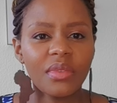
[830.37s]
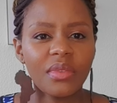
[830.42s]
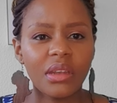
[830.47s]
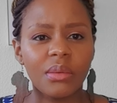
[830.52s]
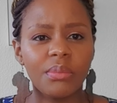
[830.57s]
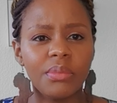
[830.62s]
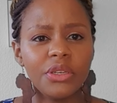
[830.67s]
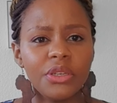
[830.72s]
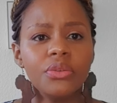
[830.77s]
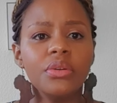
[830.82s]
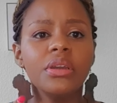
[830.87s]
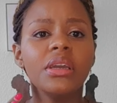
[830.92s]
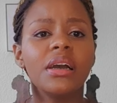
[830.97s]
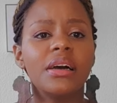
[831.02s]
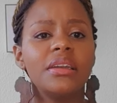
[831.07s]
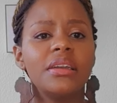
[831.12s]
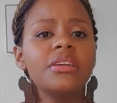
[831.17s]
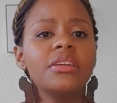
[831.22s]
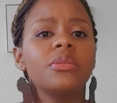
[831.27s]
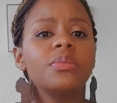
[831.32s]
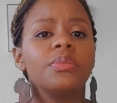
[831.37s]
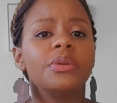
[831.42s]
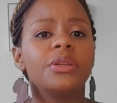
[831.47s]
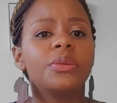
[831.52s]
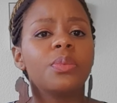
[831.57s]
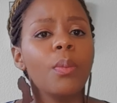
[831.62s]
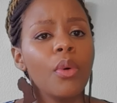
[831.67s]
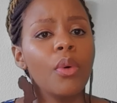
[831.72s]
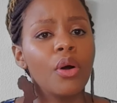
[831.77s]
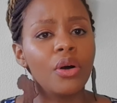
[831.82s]
be doing a little bit
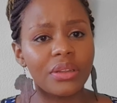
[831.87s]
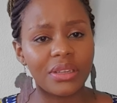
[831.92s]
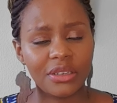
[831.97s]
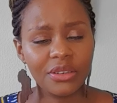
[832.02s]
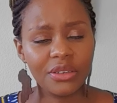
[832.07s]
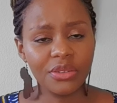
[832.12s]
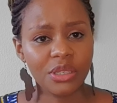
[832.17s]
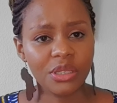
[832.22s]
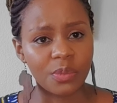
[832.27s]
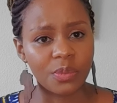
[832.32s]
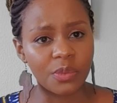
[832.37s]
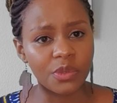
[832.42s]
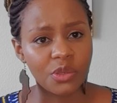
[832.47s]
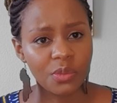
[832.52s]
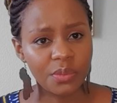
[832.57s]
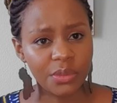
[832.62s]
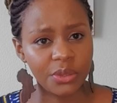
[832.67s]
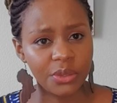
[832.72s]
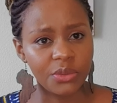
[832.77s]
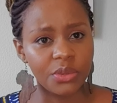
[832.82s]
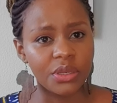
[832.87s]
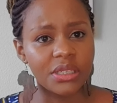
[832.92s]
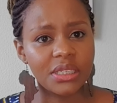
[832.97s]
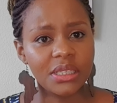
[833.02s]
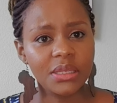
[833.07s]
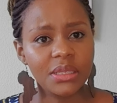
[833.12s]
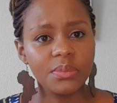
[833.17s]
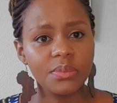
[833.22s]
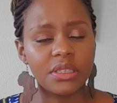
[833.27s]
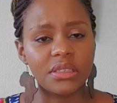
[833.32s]
more than you're supposed to be doing,
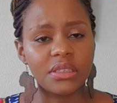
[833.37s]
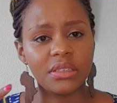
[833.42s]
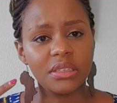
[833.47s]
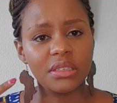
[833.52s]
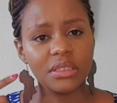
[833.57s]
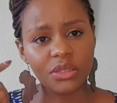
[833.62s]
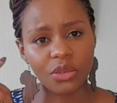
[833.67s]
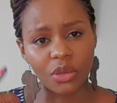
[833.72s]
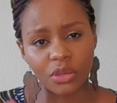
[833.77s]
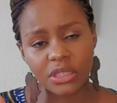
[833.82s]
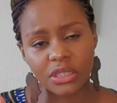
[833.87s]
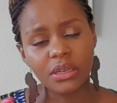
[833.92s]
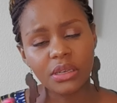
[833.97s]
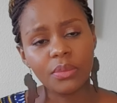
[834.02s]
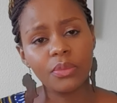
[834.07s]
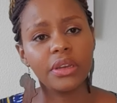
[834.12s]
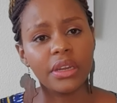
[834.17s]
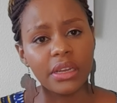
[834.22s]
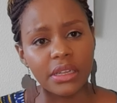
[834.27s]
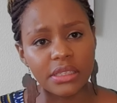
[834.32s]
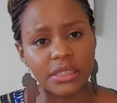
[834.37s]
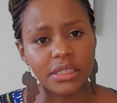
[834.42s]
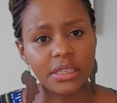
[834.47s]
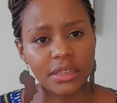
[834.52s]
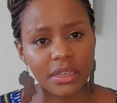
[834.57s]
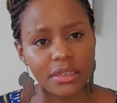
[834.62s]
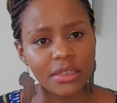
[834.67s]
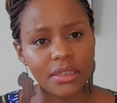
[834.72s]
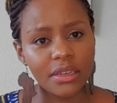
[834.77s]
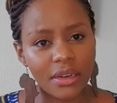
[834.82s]
since there's not someone else in
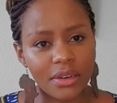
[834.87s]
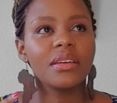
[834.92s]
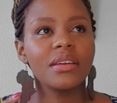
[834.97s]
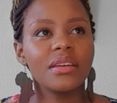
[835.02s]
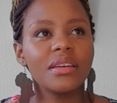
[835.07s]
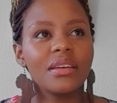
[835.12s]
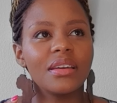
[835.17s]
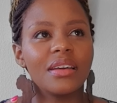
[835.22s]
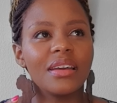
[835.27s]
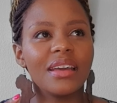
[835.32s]
that house.